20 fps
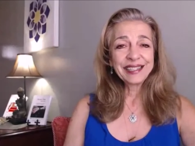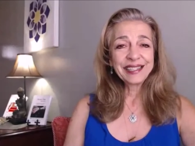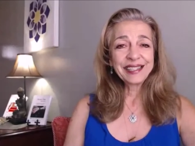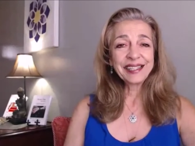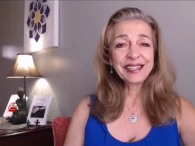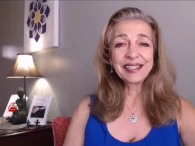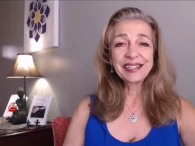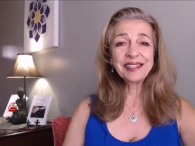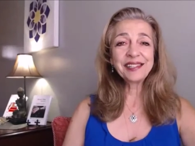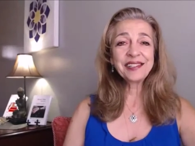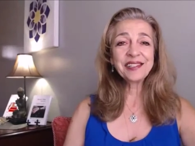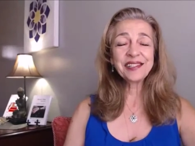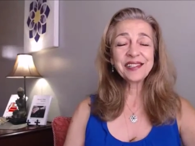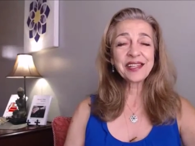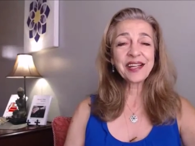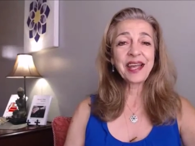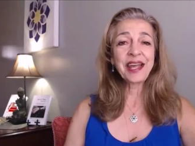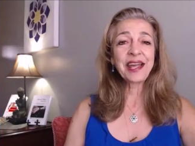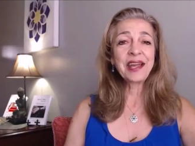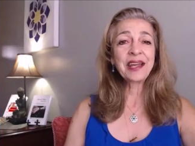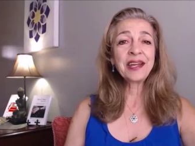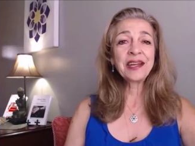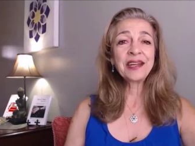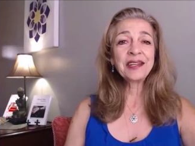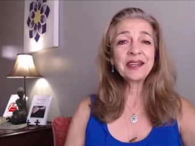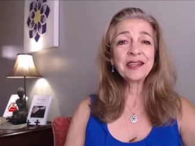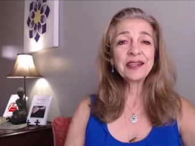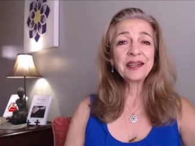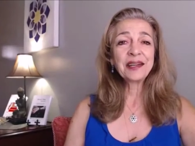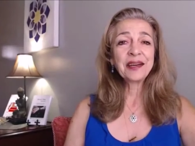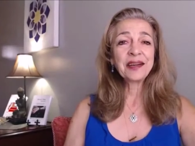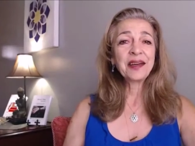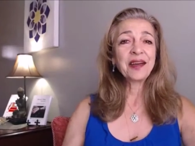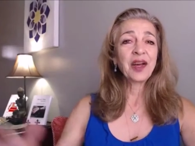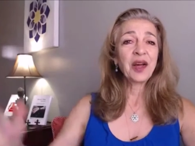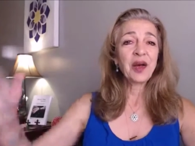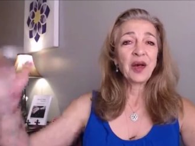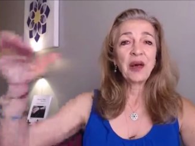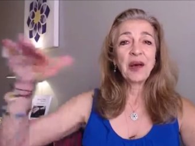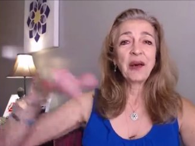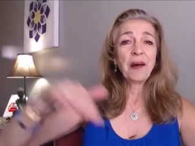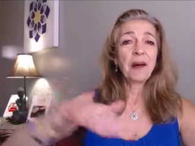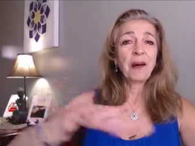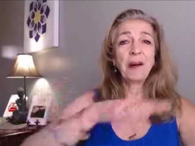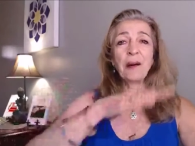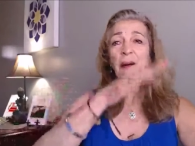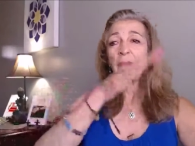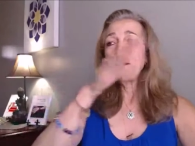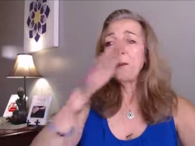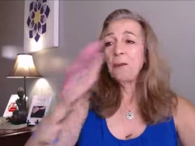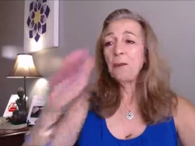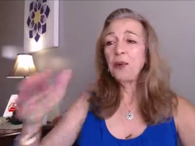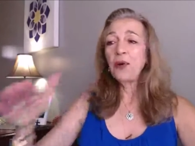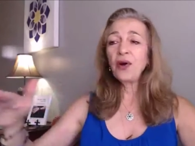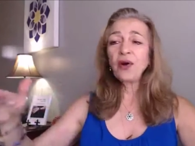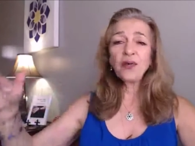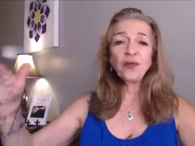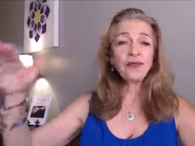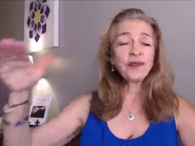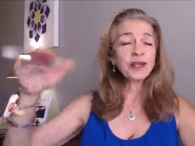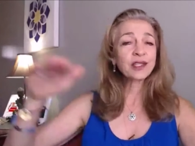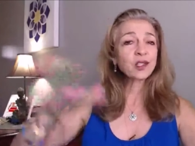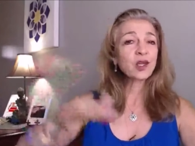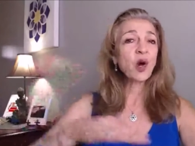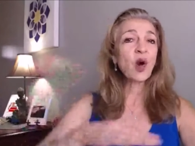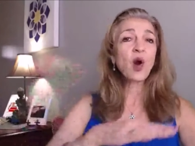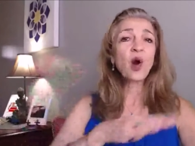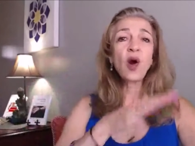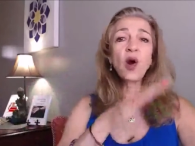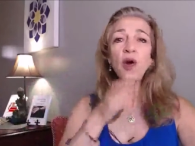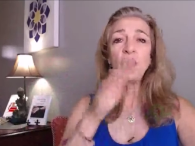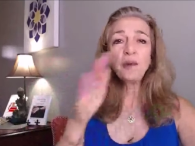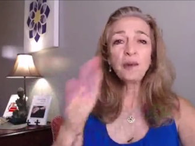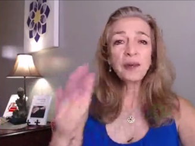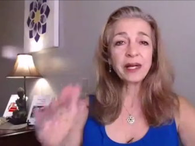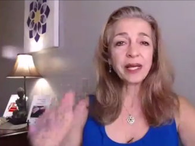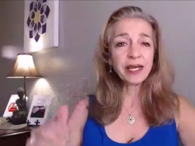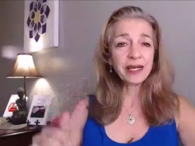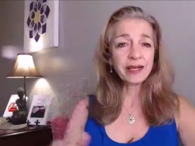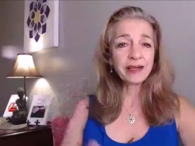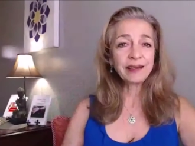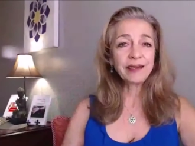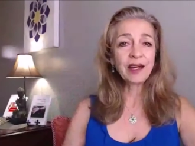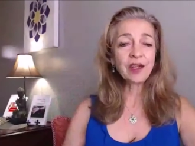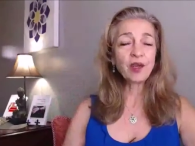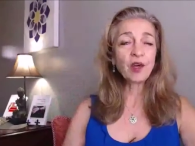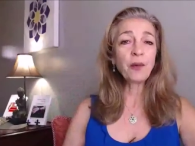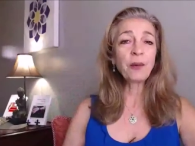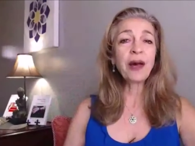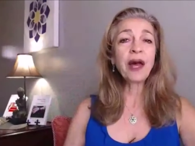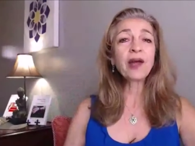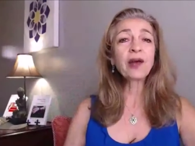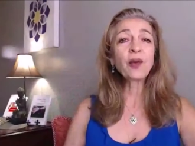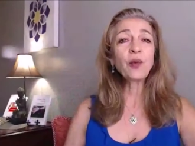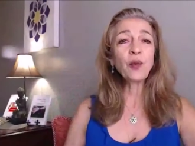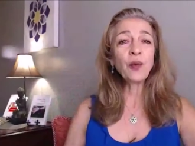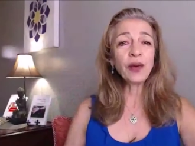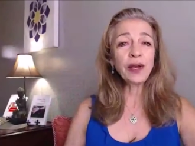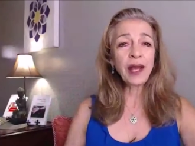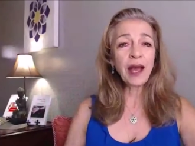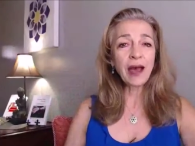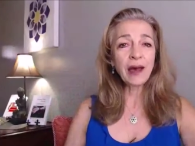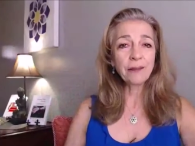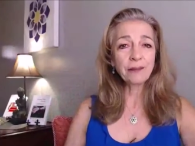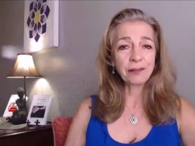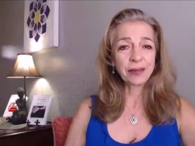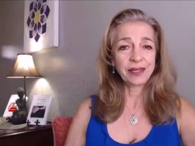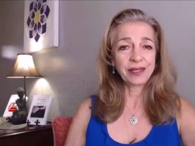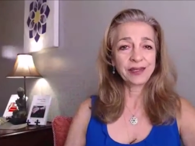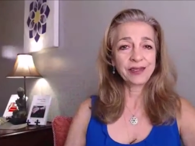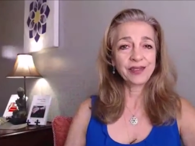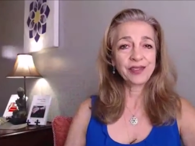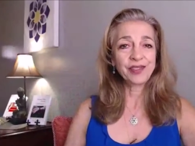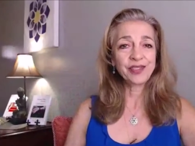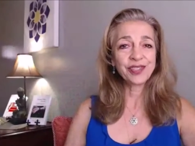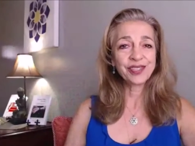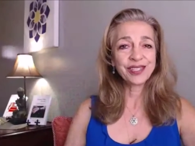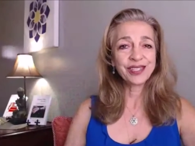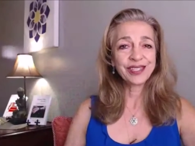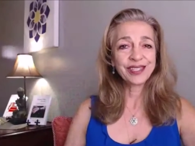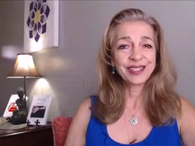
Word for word: is a perfect harmony that no matter what happens,